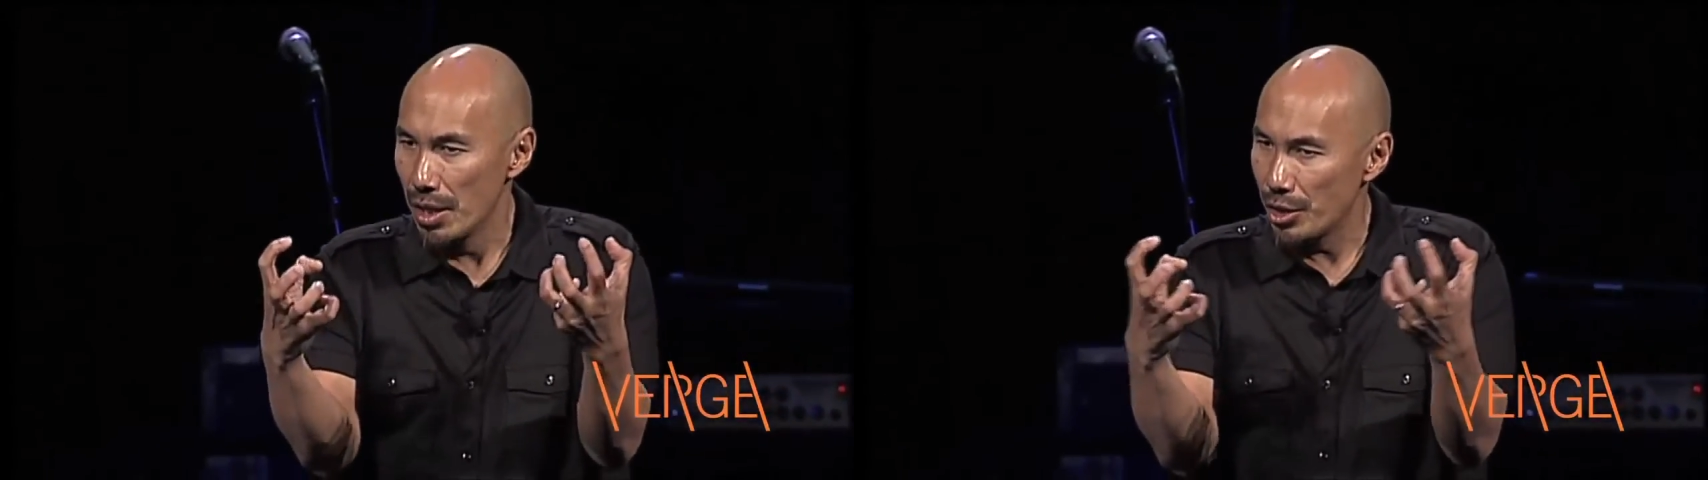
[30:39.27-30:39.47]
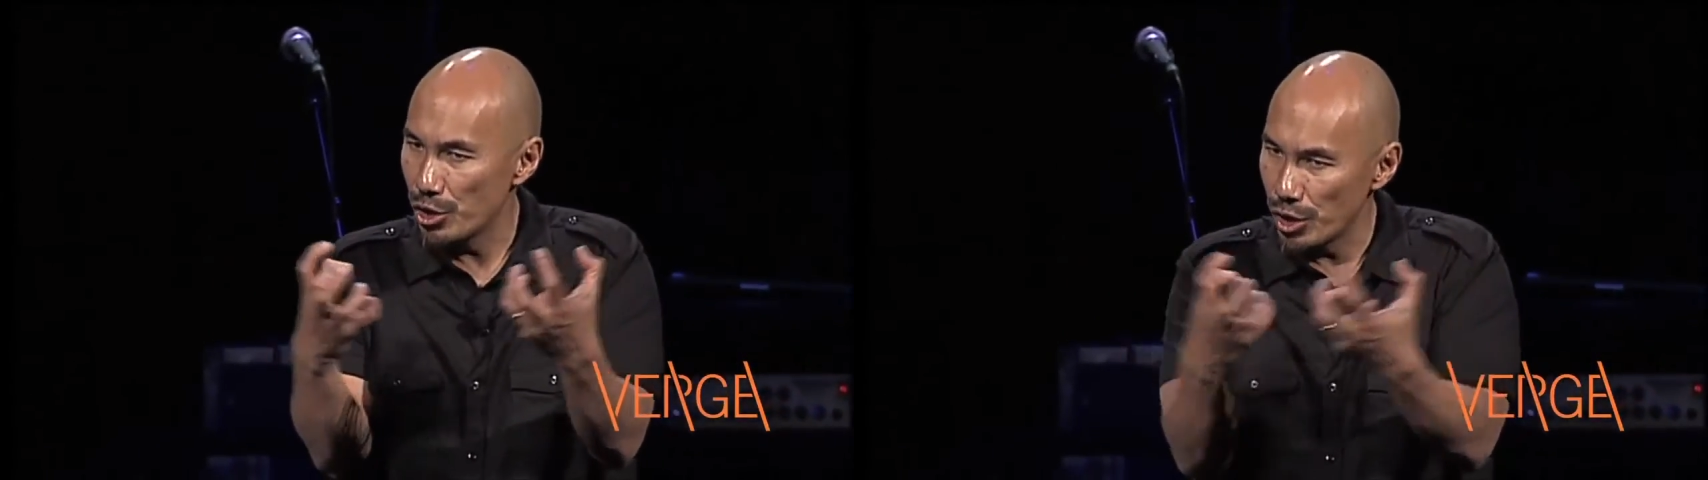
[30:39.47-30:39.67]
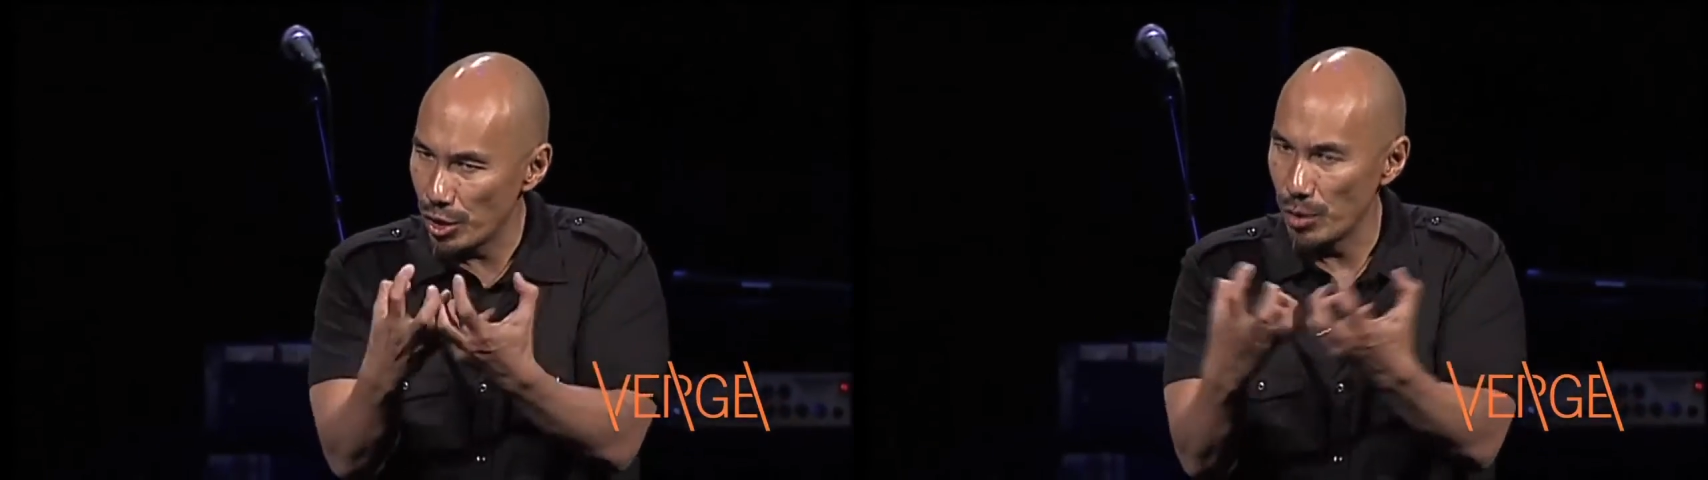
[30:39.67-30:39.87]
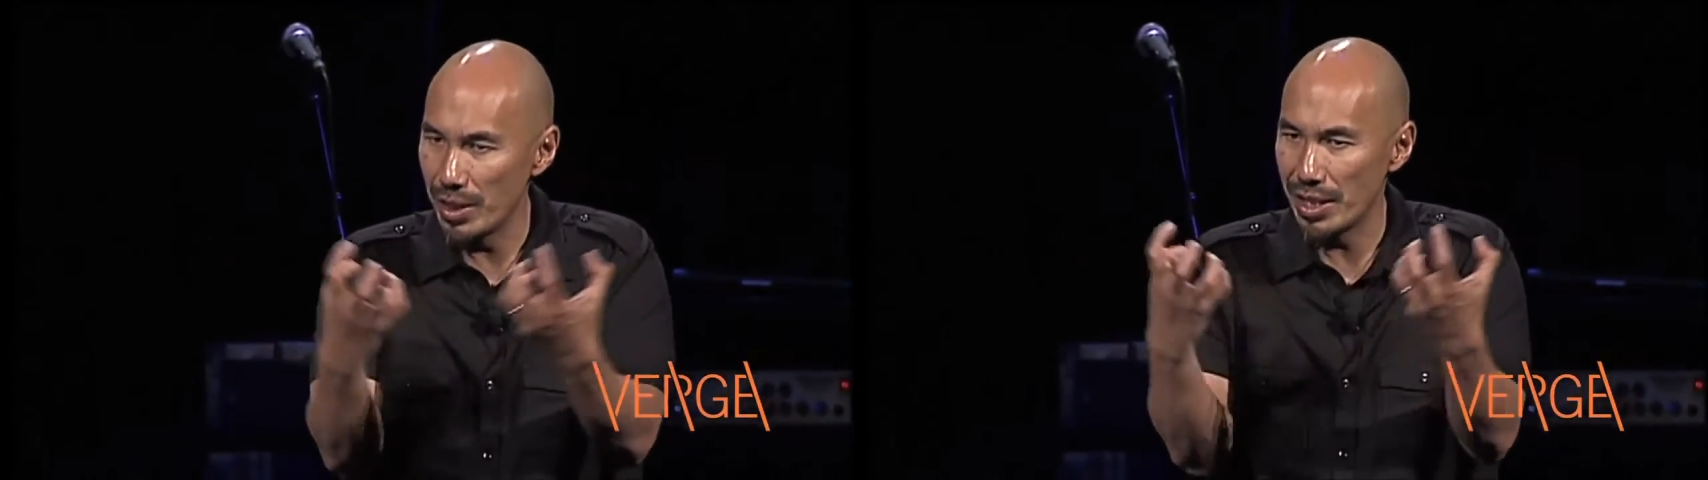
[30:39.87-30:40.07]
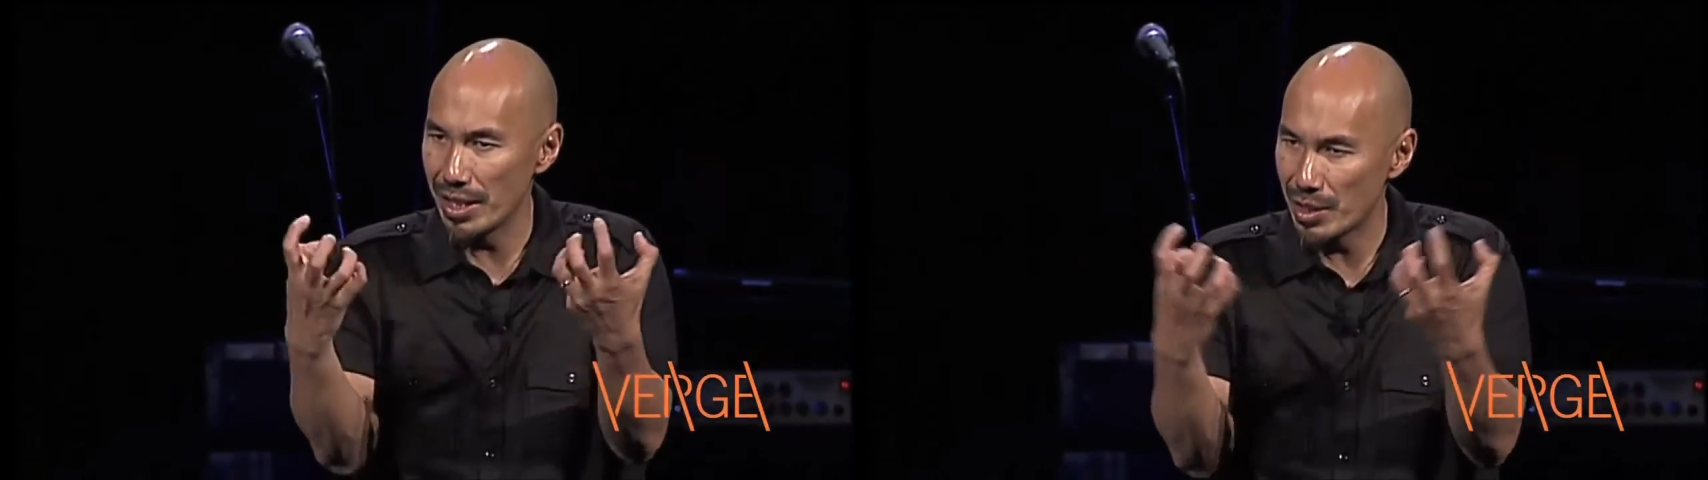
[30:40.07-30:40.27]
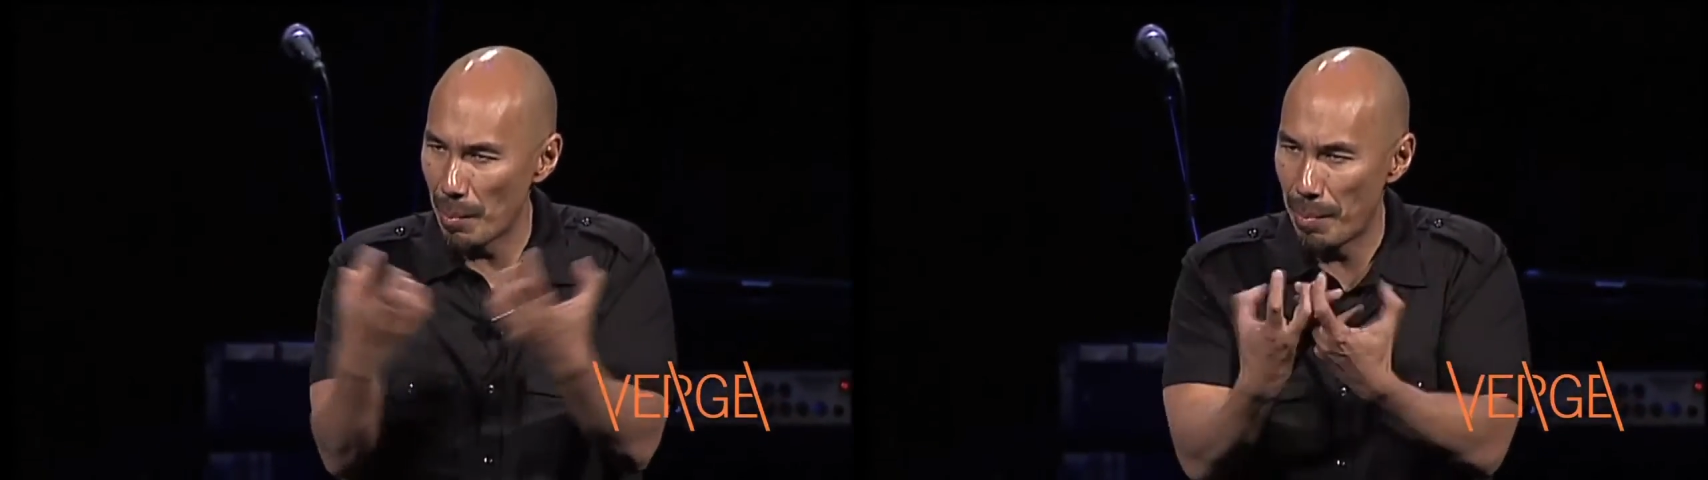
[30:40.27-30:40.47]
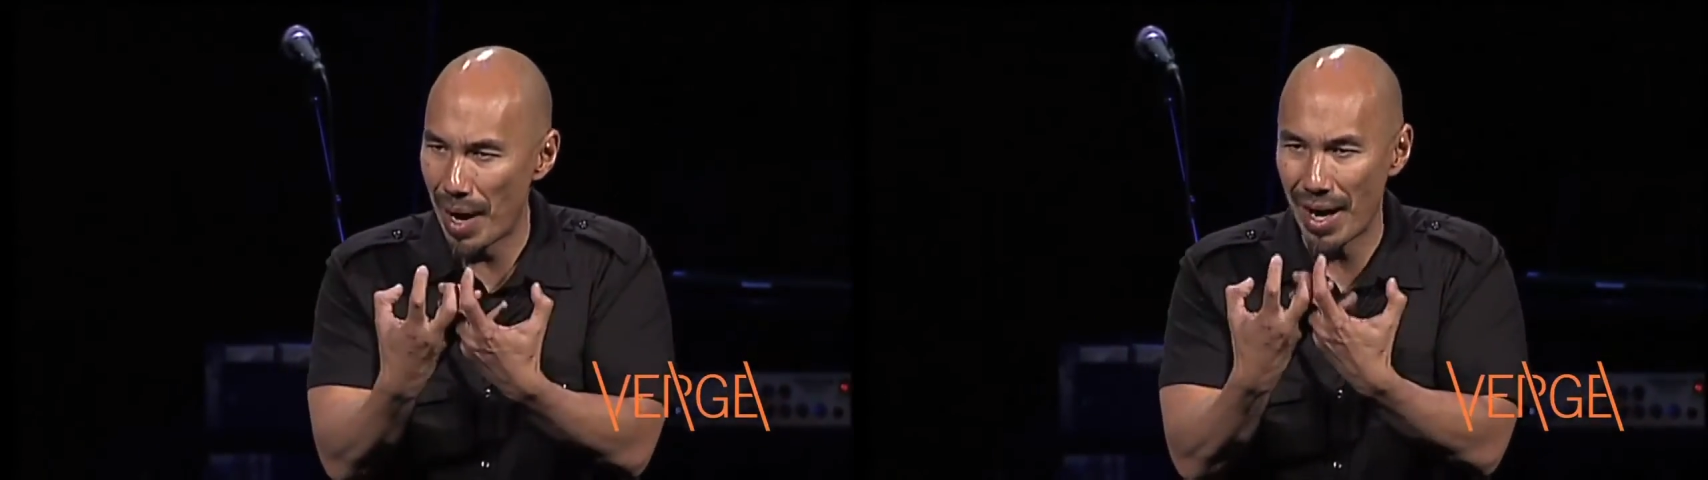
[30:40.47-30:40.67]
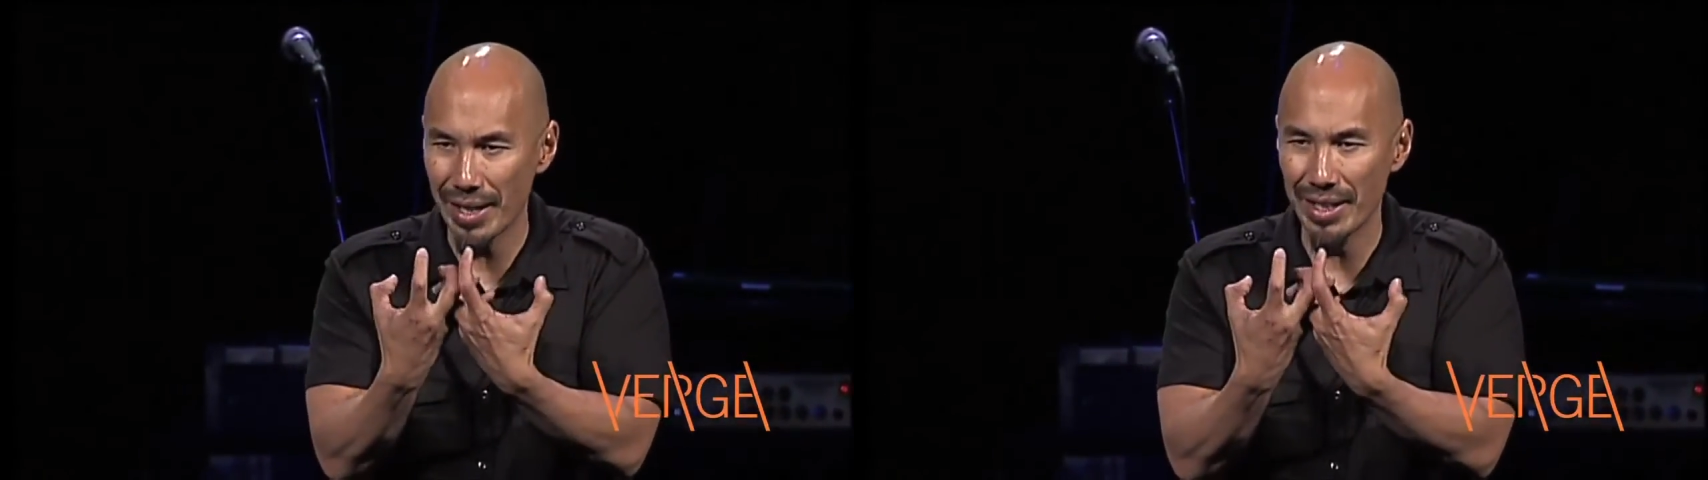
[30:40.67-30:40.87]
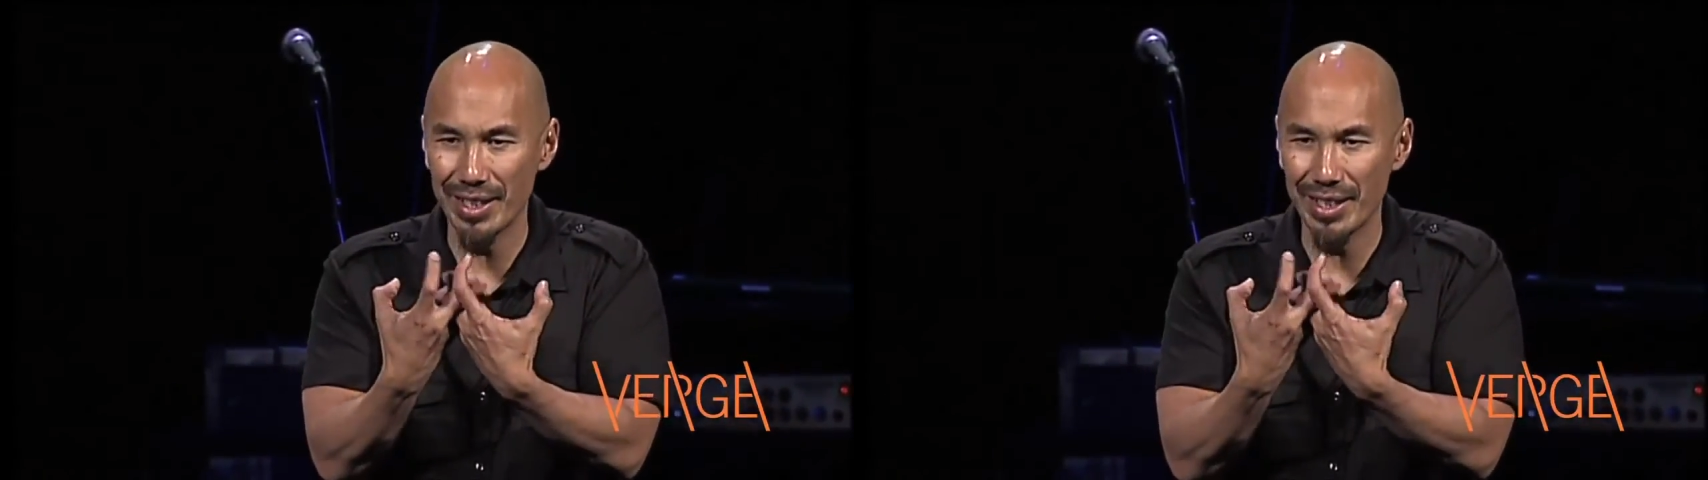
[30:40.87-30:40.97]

There's a unity, it's a body.